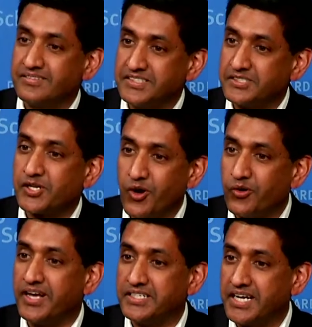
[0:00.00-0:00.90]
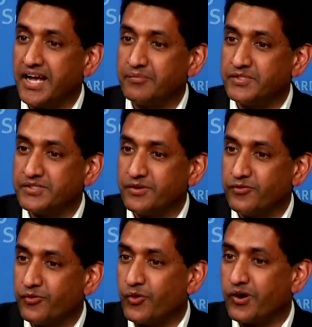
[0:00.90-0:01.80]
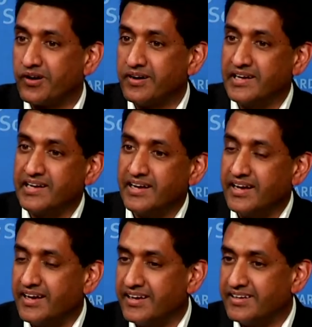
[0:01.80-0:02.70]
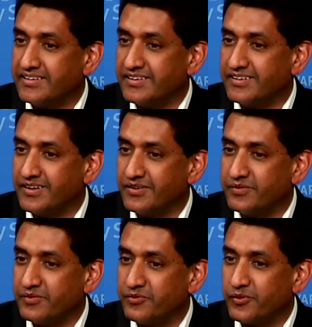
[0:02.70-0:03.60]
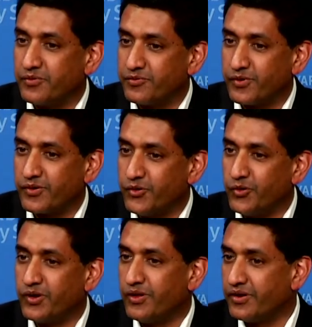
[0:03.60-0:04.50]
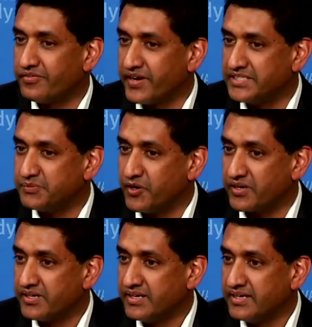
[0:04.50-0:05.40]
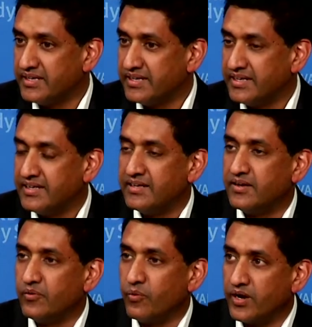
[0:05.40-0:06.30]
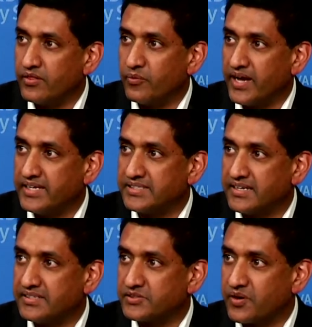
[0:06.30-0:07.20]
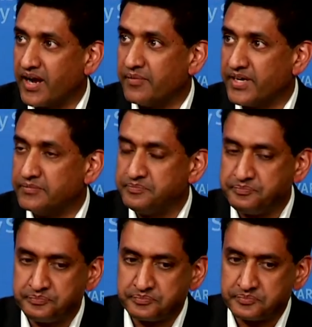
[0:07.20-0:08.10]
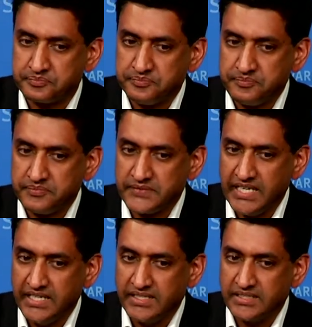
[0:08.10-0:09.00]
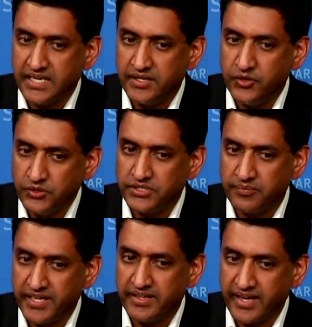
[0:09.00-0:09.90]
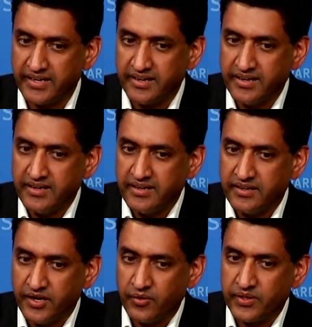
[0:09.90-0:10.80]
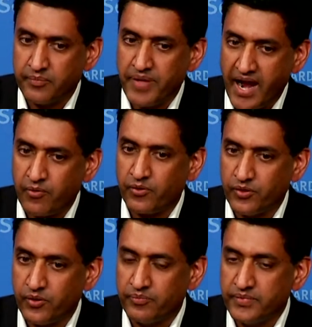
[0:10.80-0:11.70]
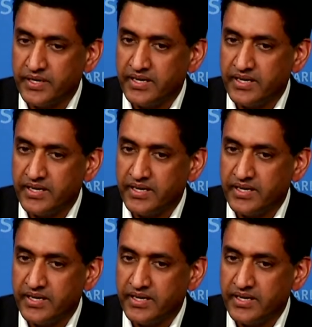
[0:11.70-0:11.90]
just coding jobs for Google or Facebook. One of the ways I describe it is it used to be that, with the power loom,